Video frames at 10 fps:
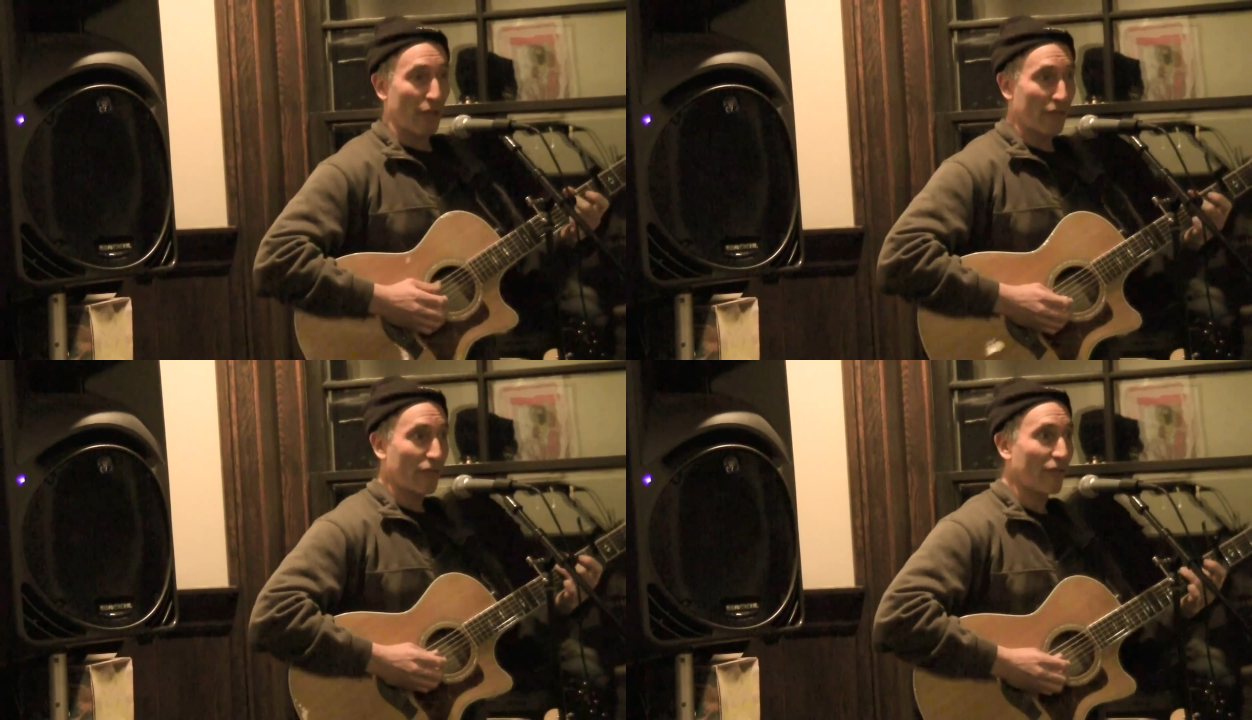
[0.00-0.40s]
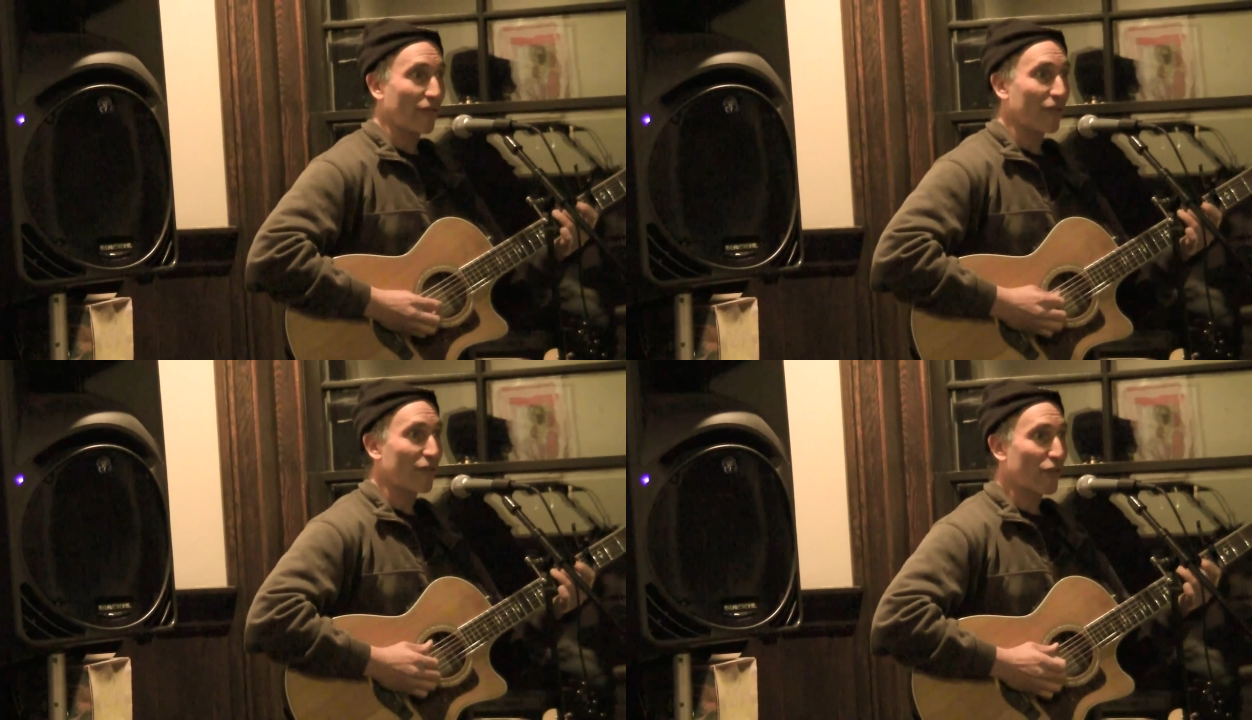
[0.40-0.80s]

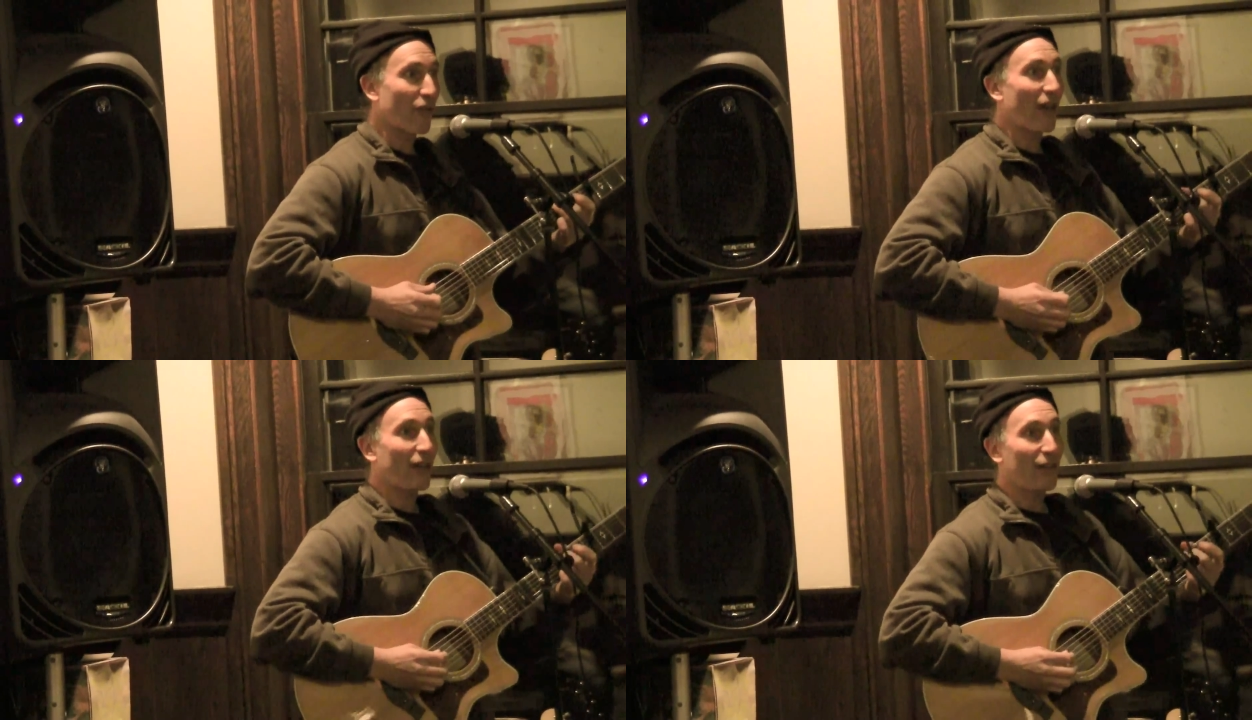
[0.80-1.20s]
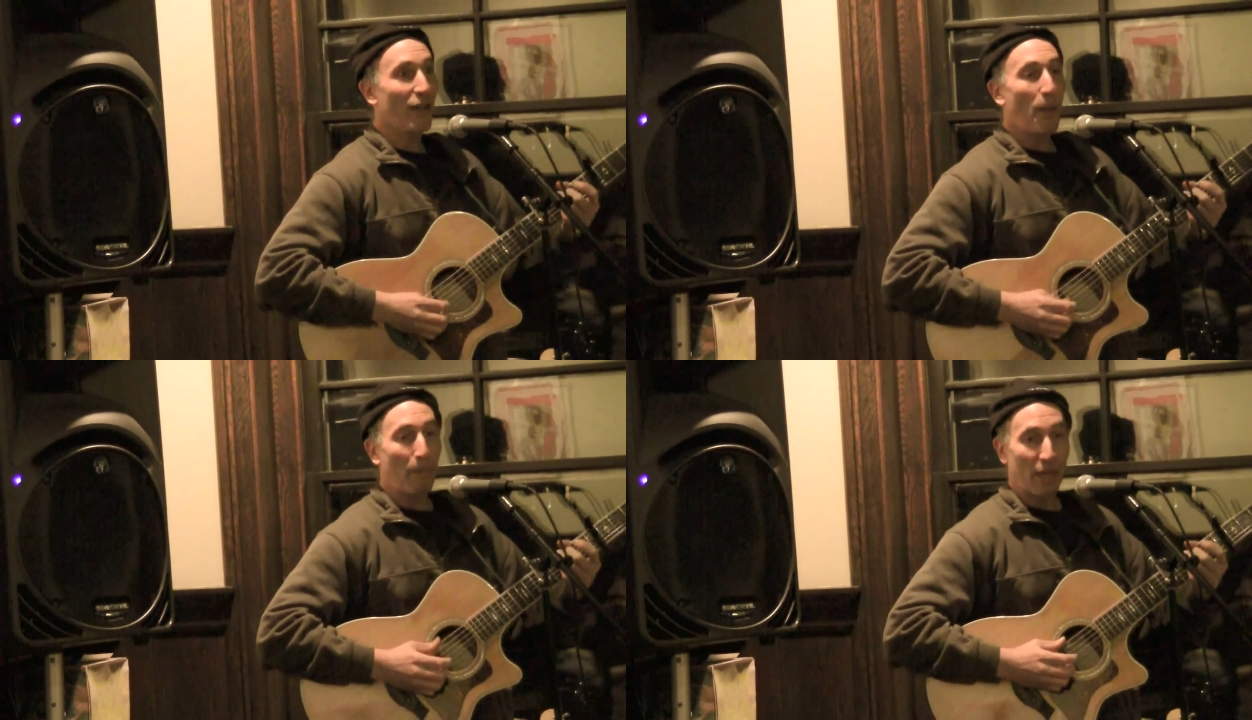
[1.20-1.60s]
pretzels and drank
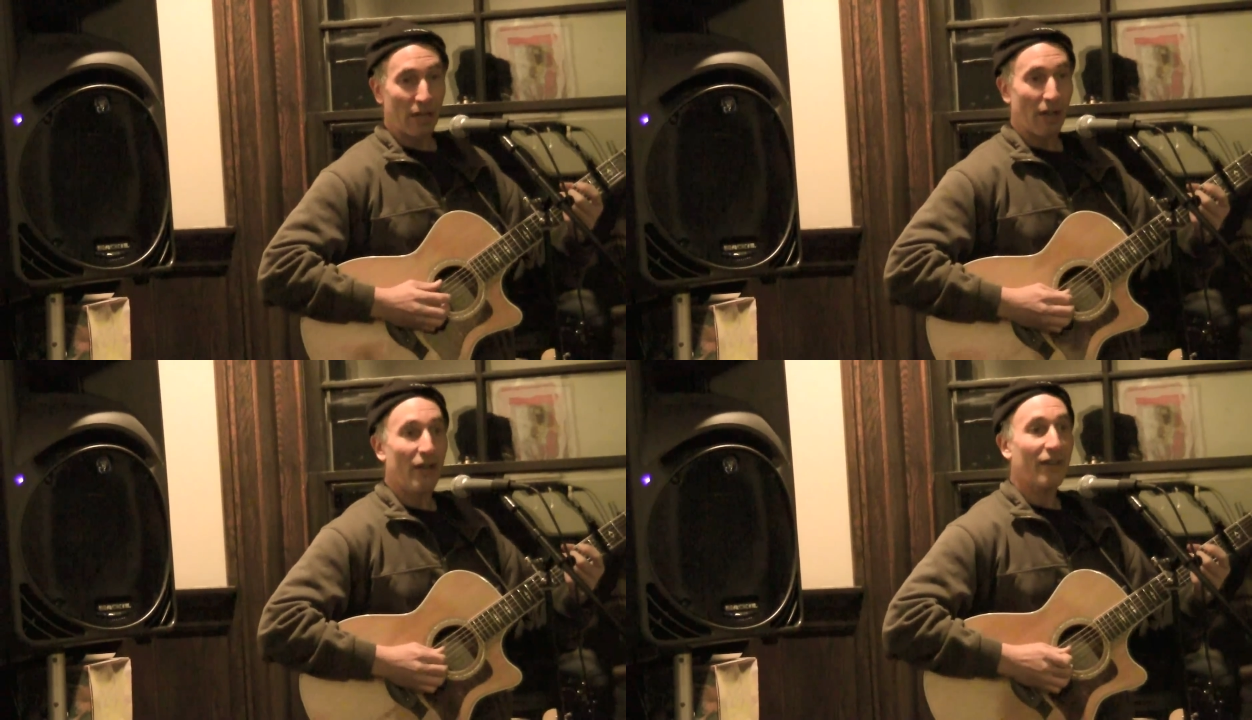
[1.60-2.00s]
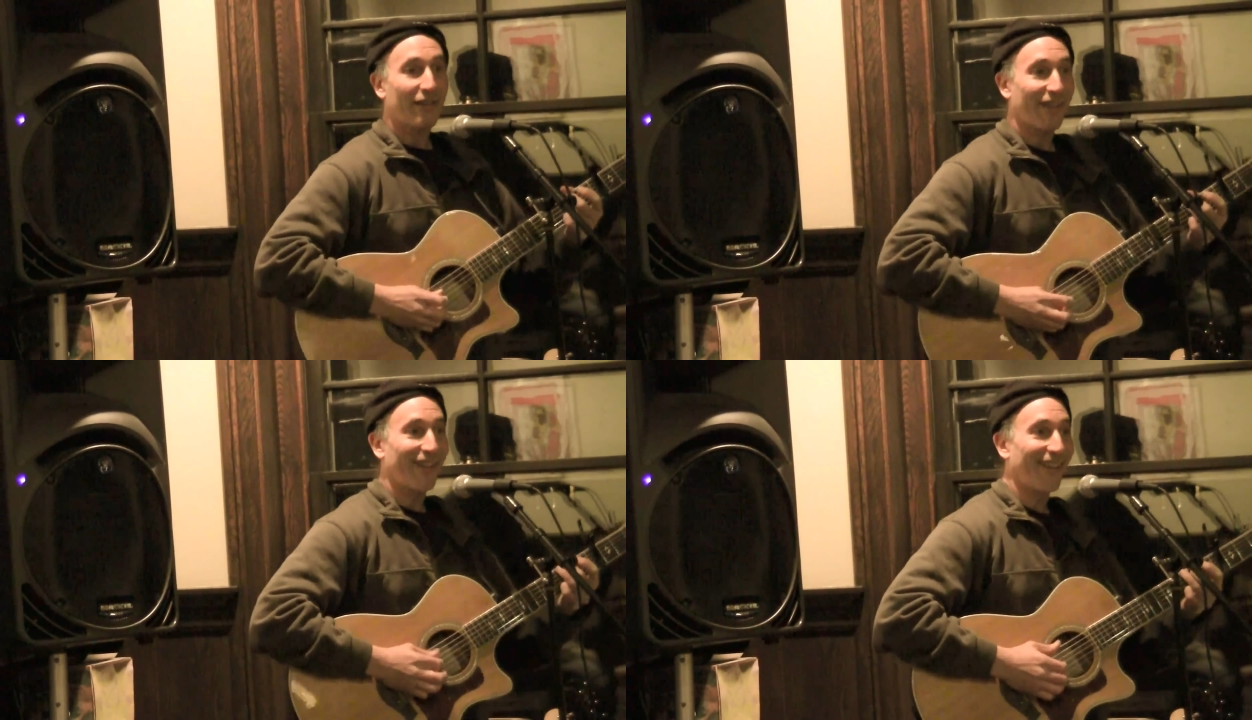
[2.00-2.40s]
pina
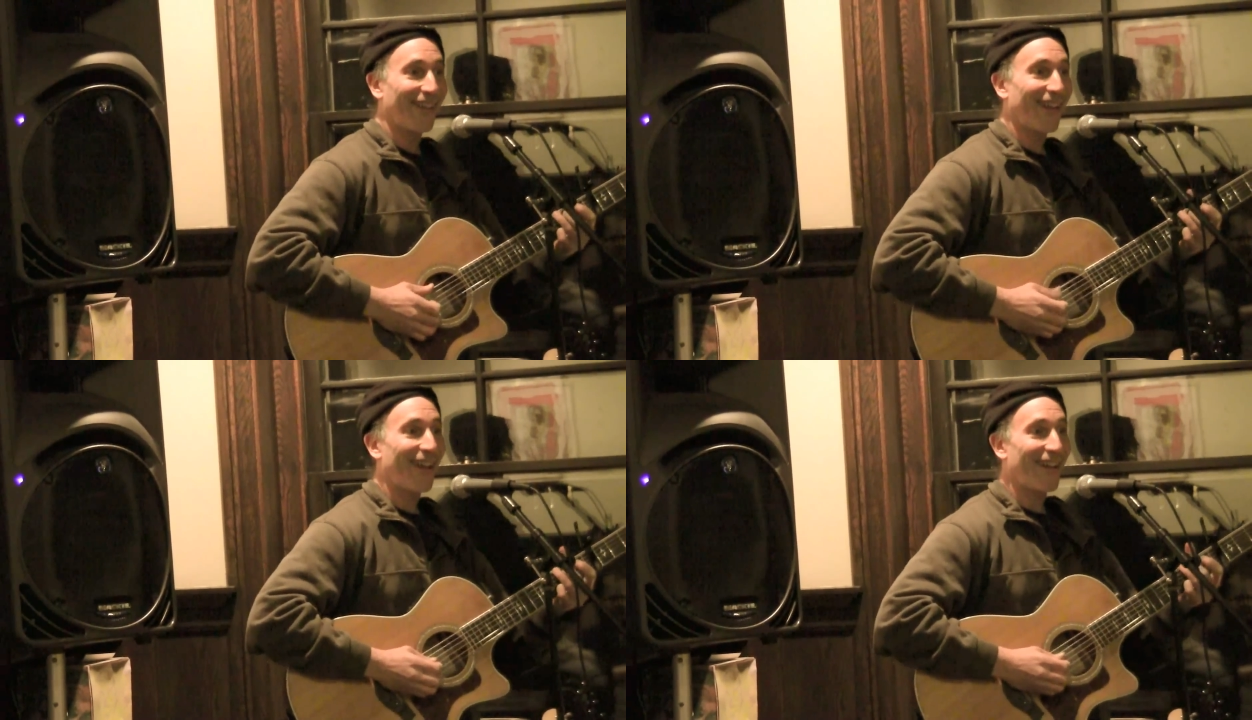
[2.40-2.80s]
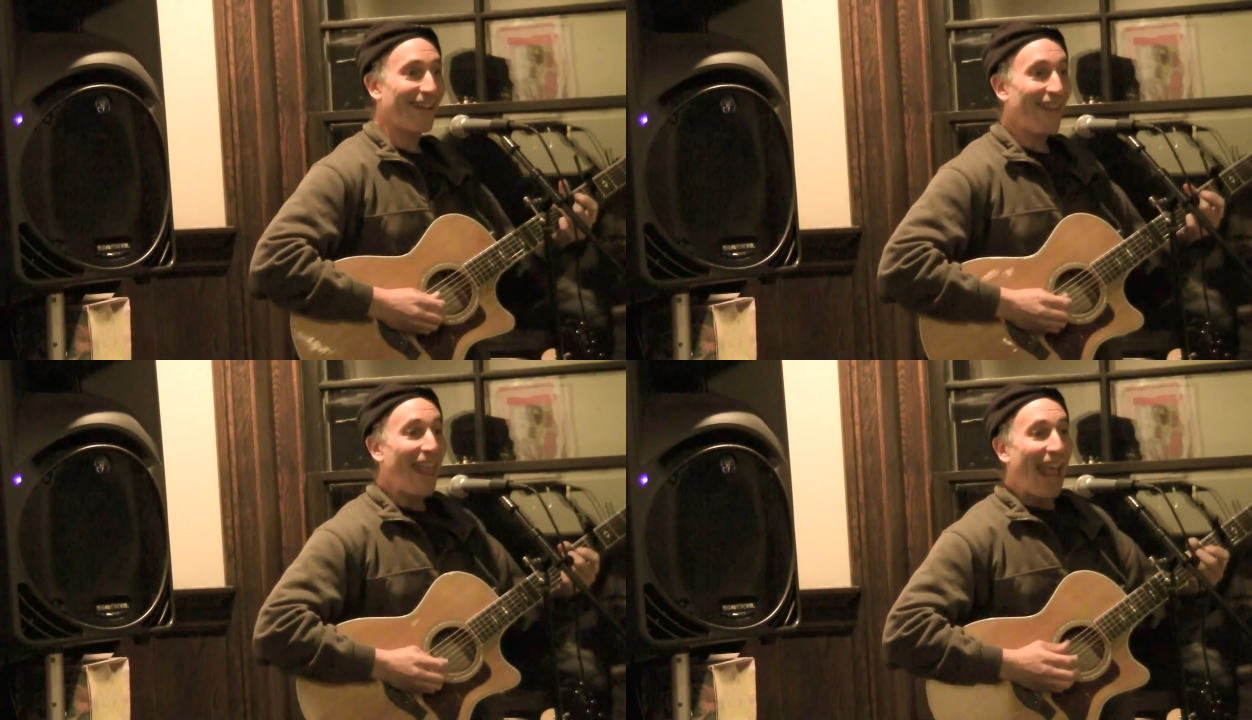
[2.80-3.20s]

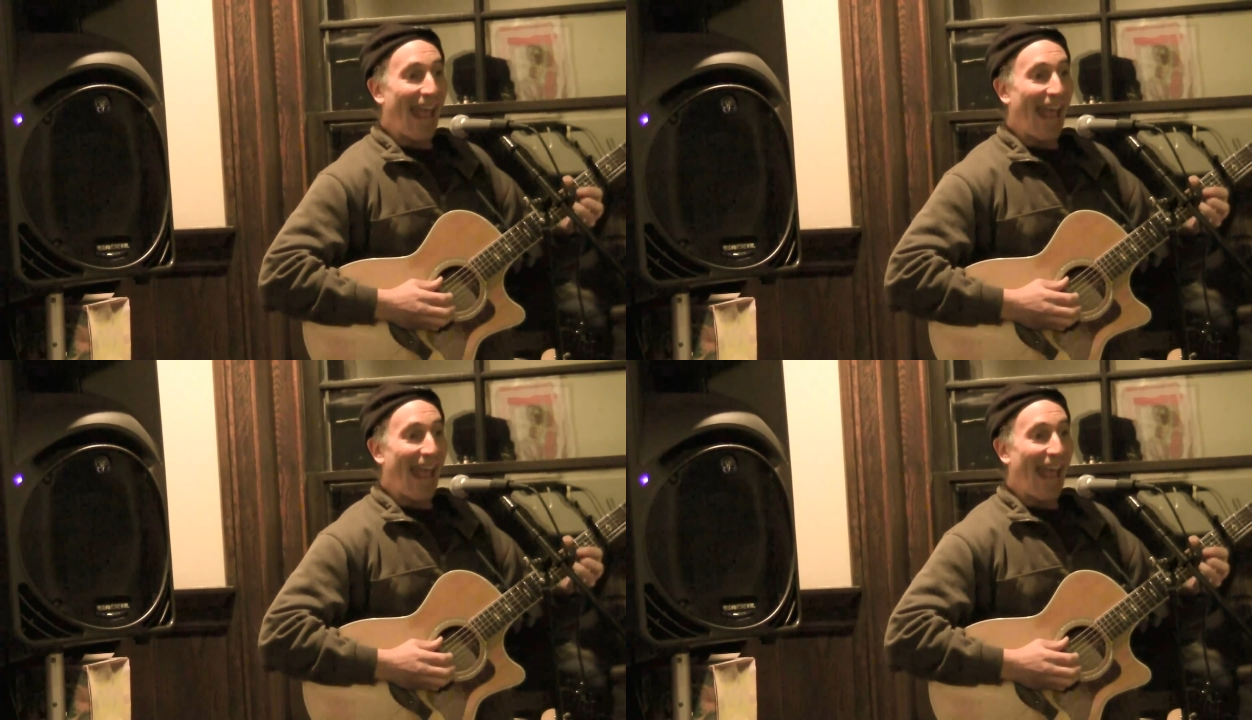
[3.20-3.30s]
colada.